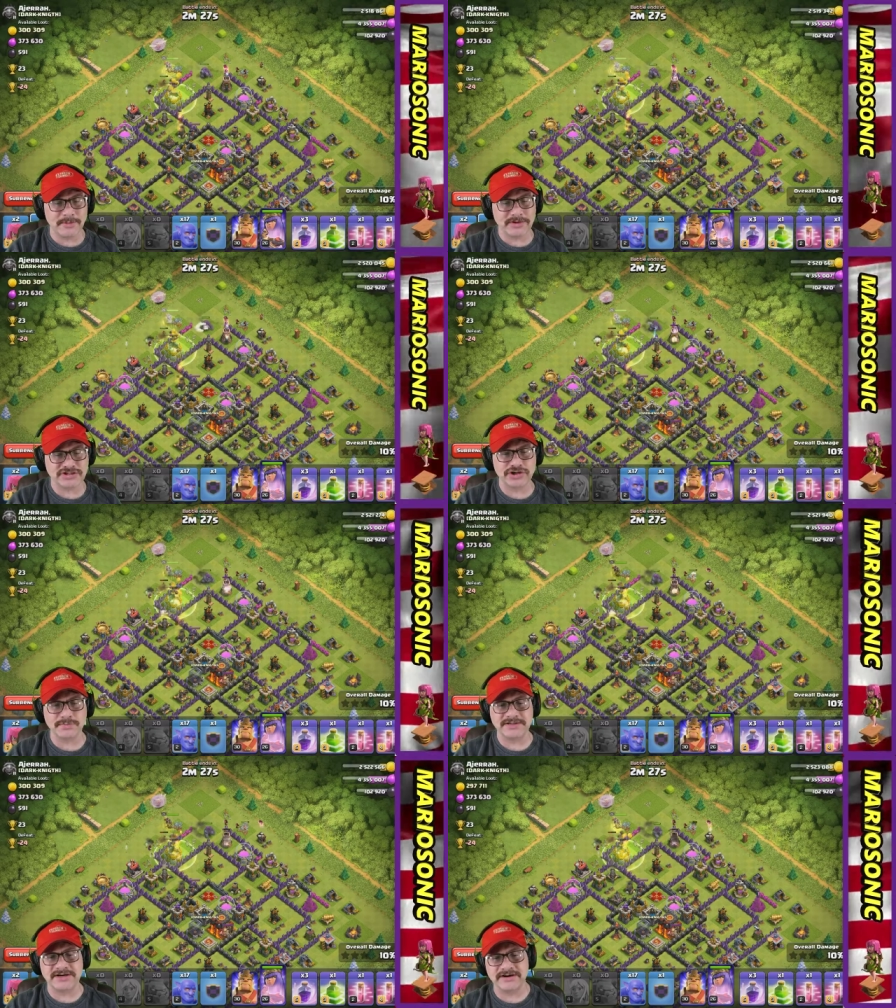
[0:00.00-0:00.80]
more
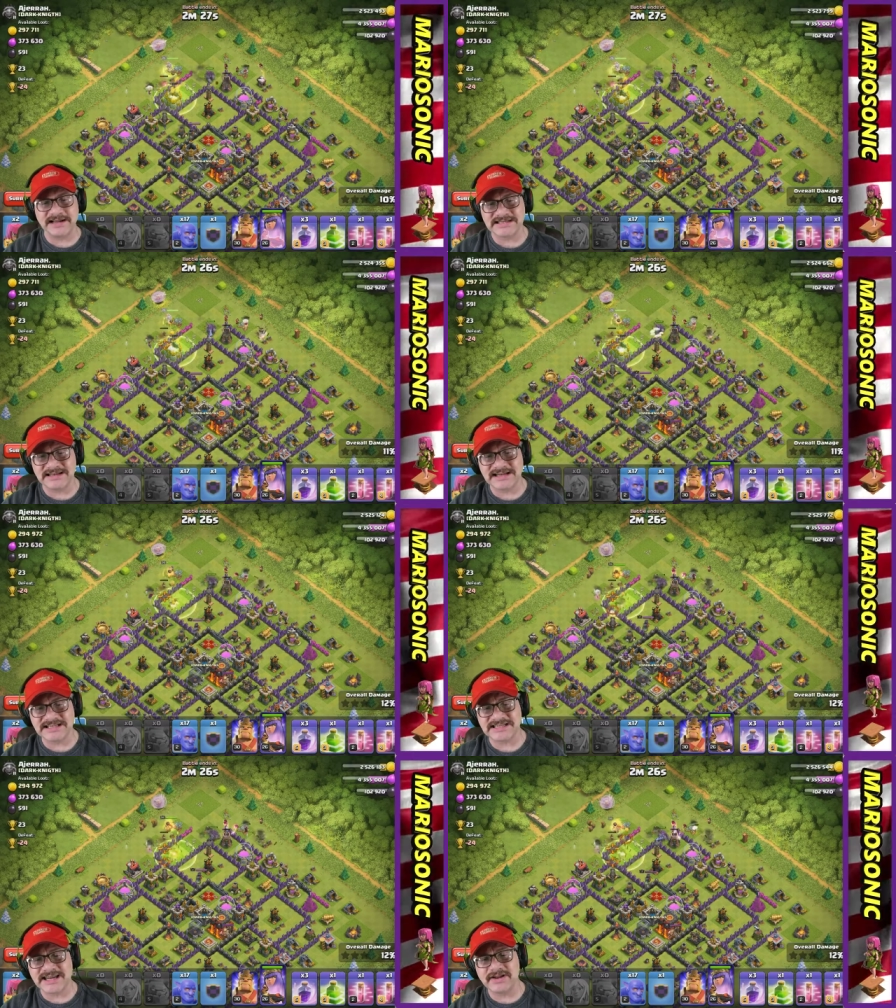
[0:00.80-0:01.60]
troops in here. Let's
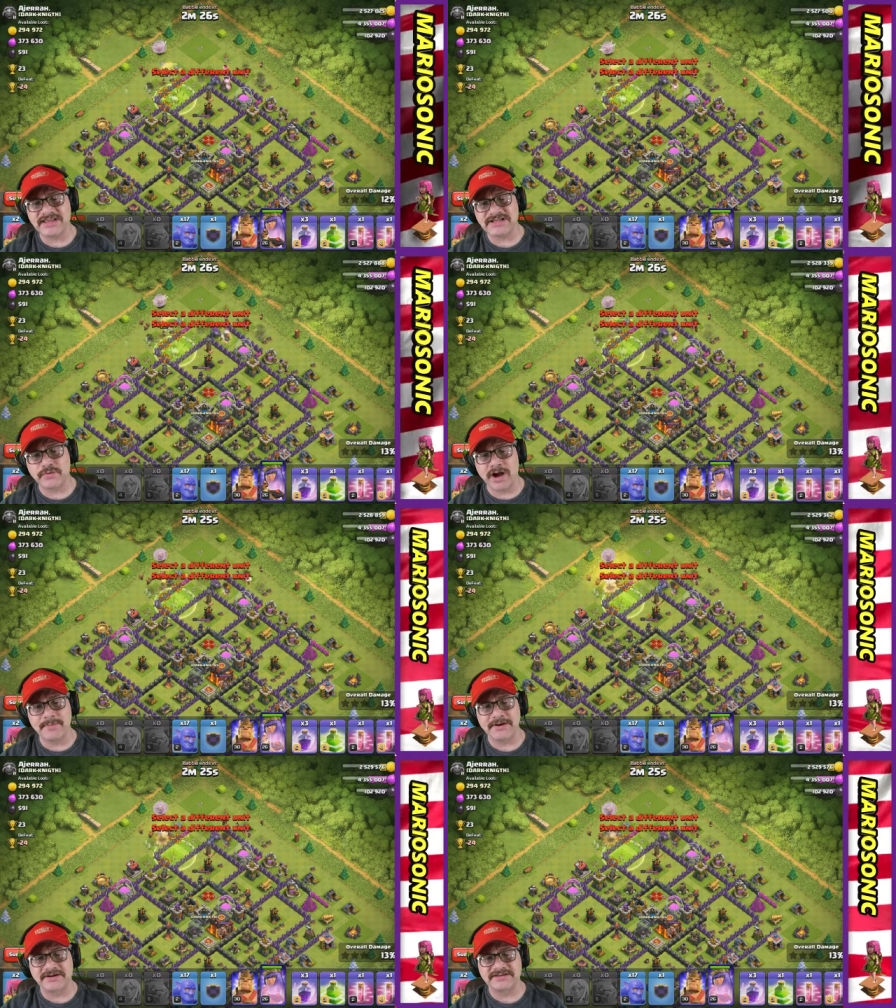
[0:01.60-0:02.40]
let's sniggle these wall
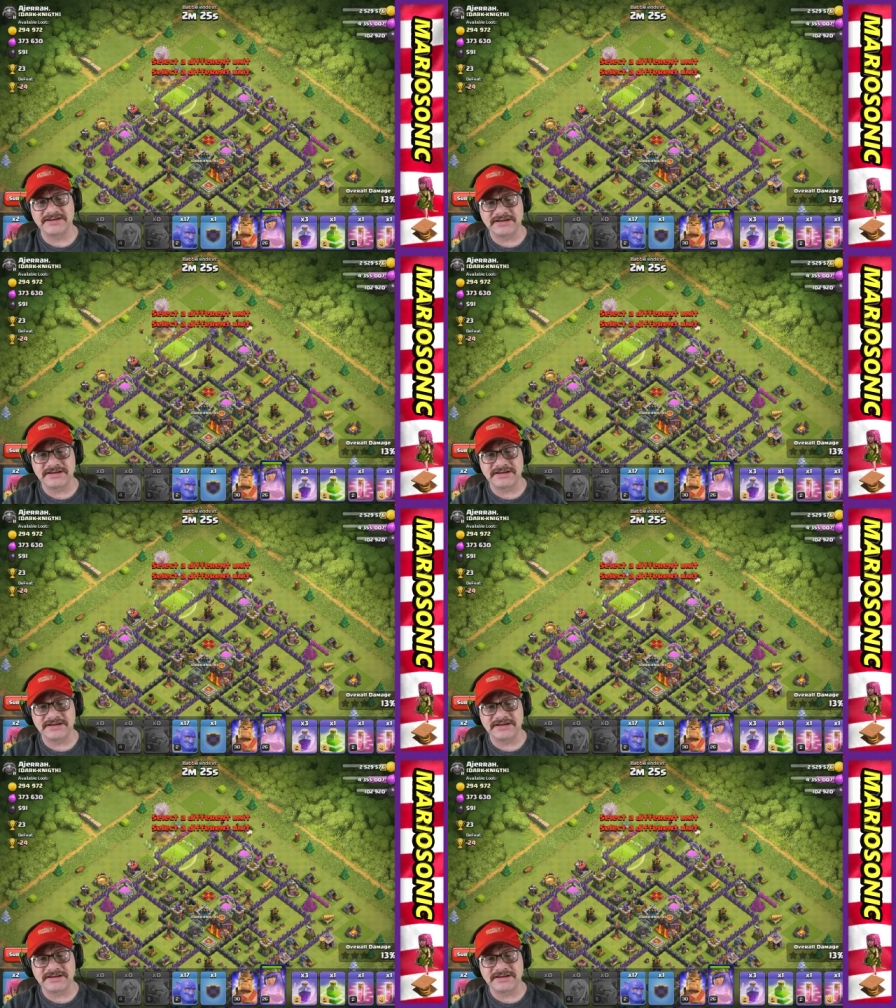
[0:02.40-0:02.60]
breakers.